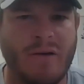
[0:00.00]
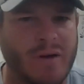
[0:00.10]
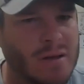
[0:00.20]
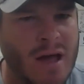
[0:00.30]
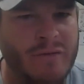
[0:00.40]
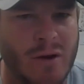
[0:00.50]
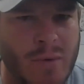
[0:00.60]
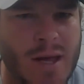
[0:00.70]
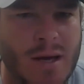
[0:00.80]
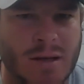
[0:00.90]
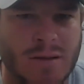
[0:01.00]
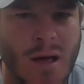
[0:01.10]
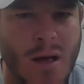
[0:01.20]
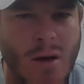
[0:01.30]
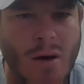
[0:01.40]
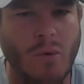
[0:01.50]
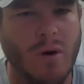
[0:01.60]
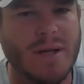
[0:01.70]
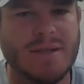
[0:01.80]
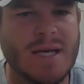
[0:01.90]
every every week because
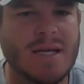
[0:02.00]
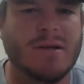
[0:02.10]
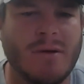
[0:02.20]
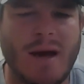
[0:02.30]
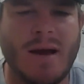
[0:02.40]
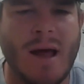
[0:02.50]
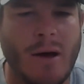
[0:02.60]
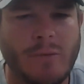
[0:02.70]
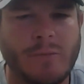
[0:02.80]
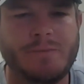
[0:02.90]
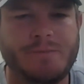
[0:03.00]
we're in season right now.